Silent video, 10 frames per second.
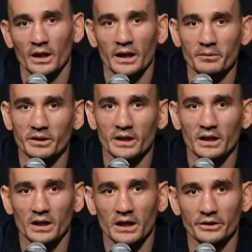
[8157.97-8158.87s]
I mean,
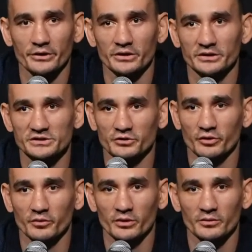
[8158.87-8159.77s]
how are you going to
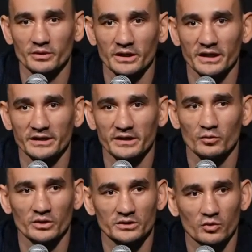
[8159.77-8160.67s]
disagree with him? The guy
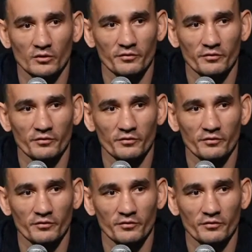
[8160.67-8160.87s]
had, 12